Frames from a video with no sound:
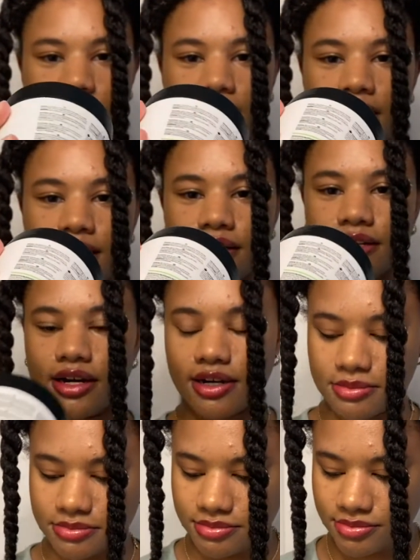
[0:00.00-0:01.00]
hate
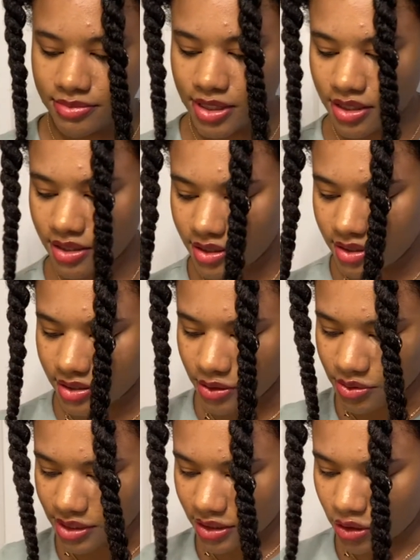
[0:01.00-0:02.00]

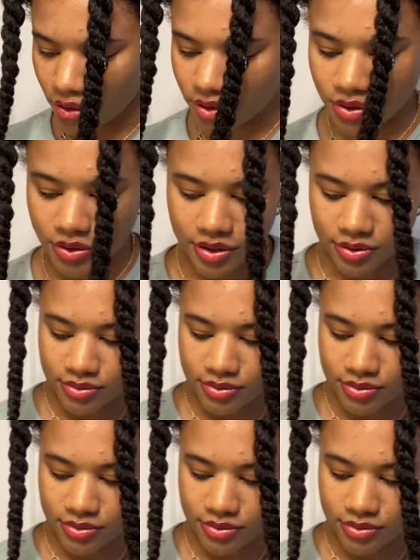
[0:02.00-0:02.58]
using coconut oil